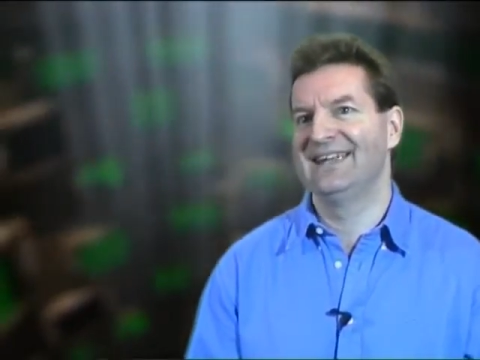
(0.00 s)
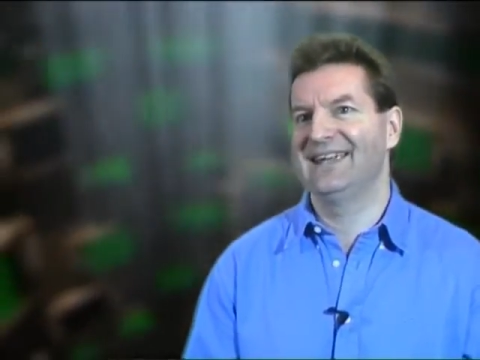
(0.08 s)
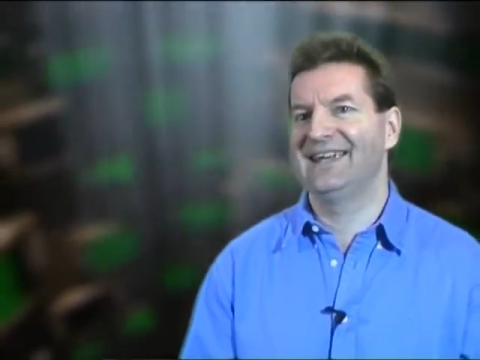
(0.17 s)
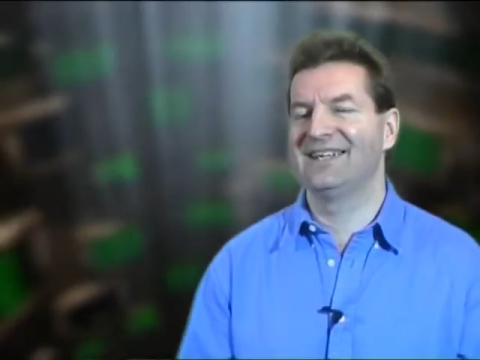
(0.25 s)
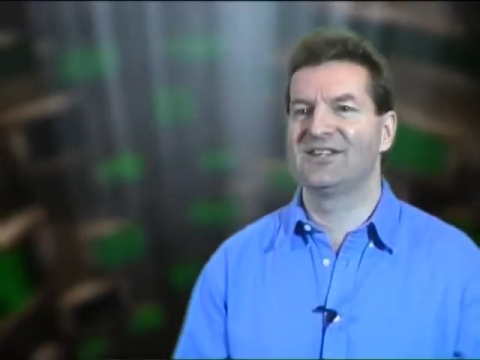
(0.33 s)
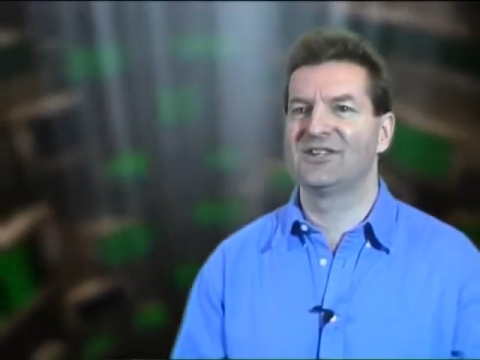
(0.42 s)

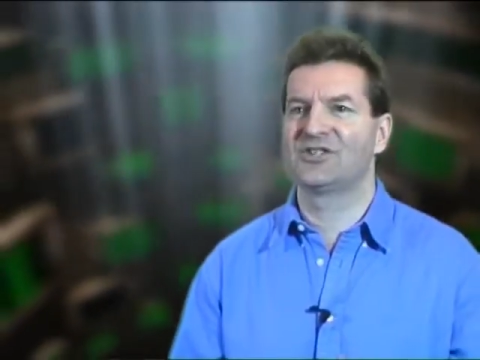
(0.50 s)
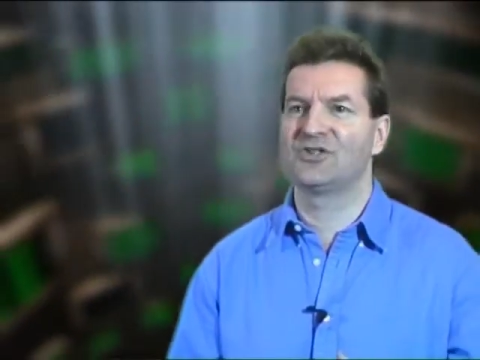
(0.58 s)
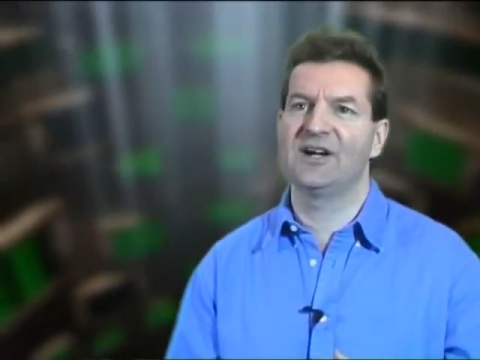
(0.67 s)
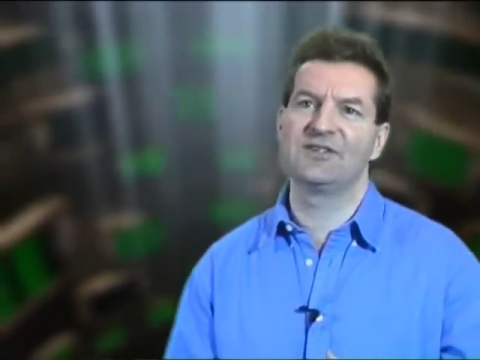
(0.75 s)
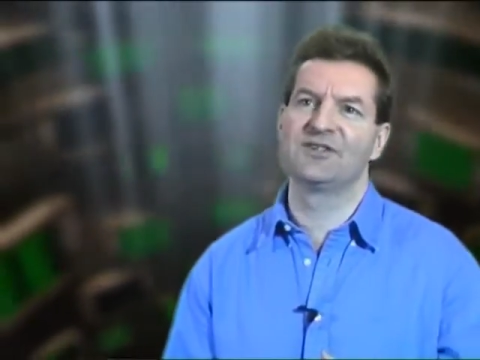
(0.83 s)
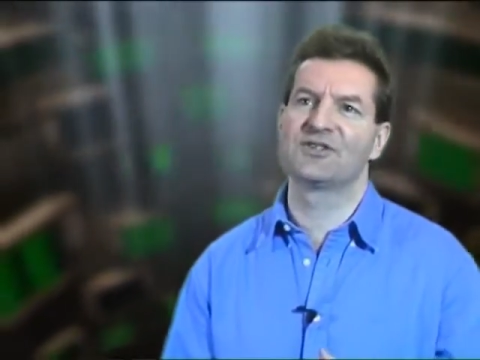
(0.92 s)
It's
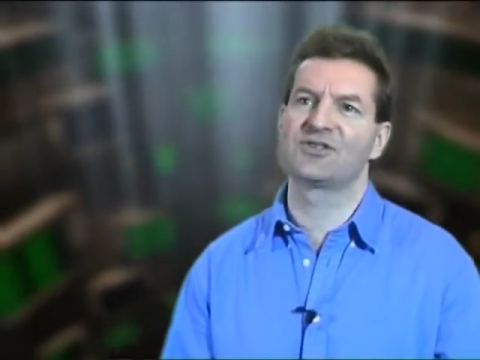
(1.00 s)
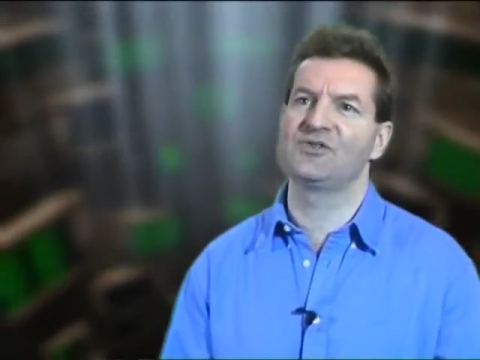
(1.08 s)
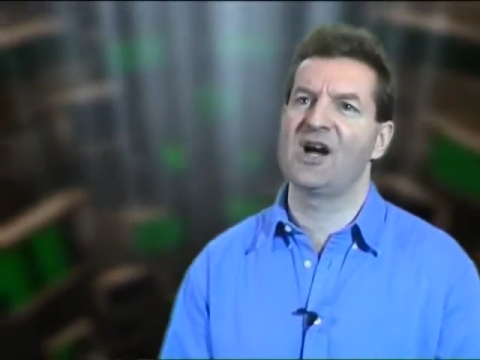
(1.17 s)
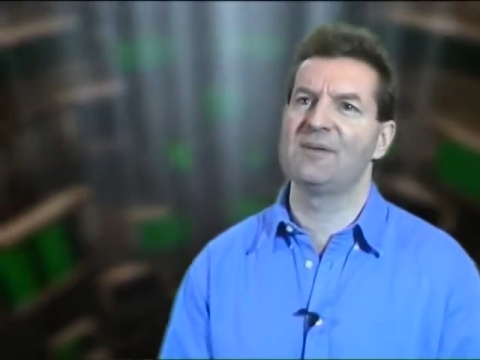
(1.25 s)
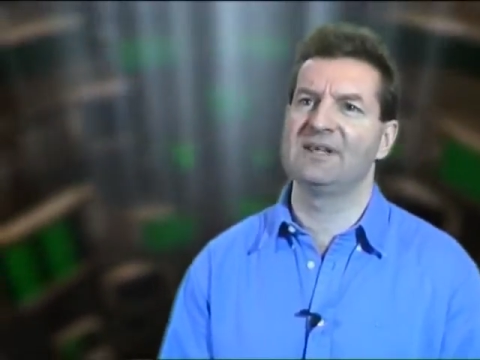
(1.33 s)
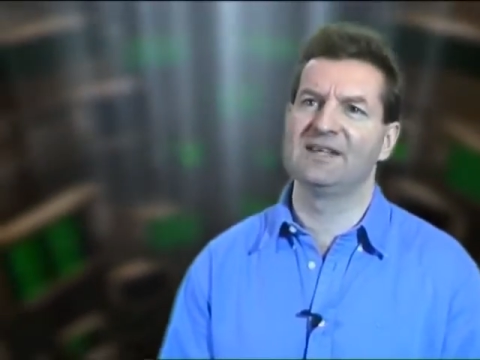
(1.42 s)
trying to
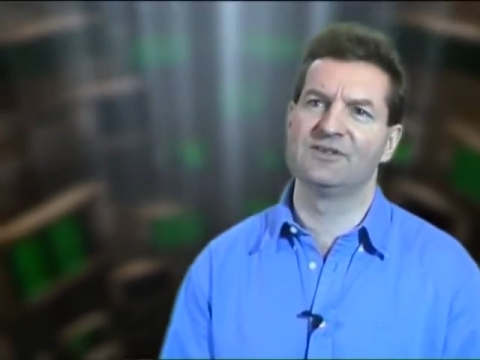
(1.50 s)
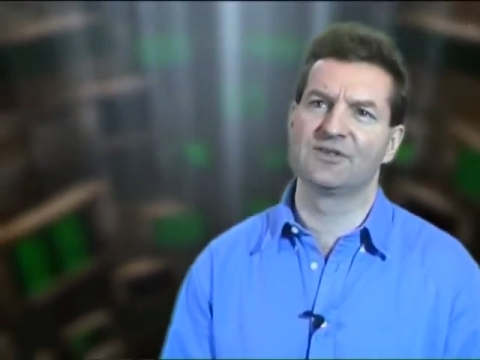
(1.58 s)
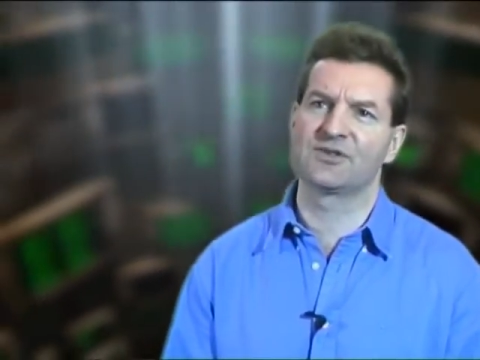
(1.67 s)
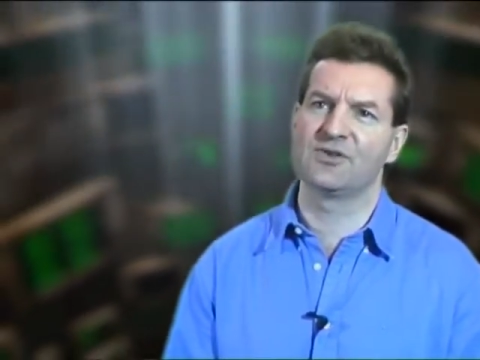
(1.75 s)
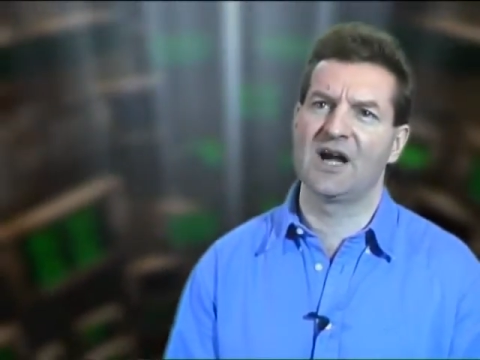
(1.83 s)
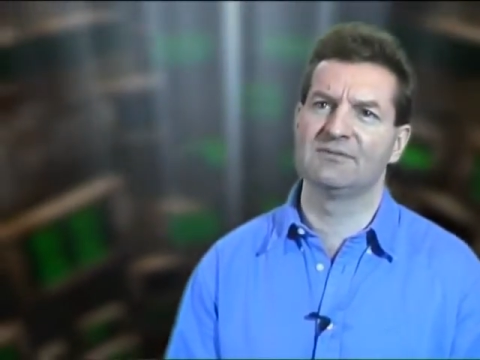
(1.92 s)
describe the
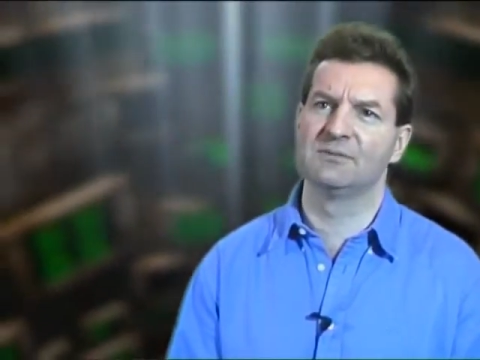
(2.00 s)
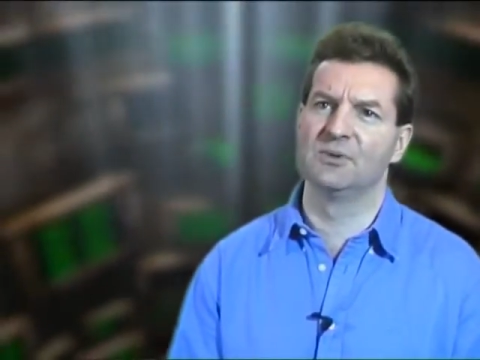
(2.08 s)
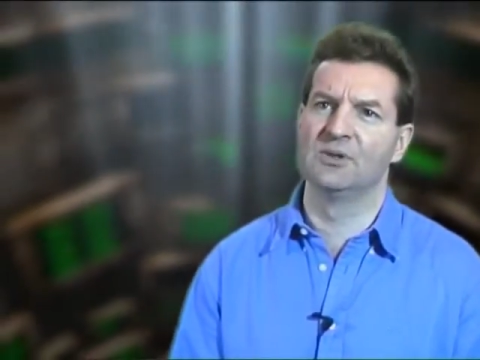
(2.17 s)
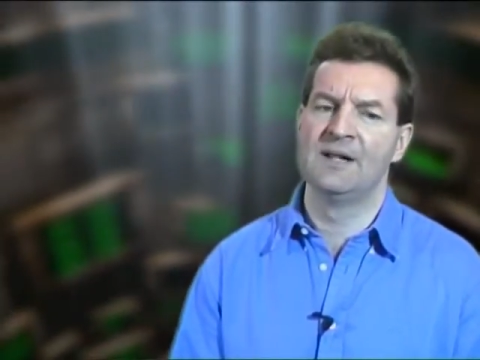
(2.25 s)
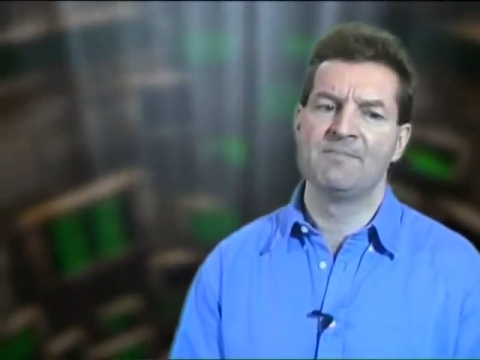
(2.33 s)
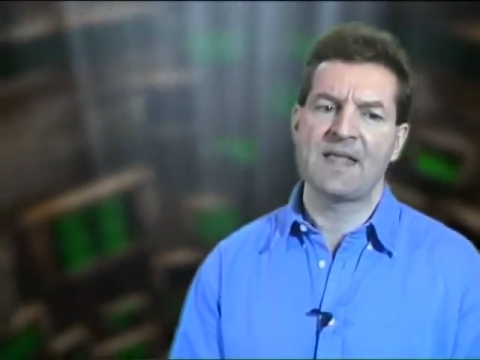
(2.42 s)
indescribable.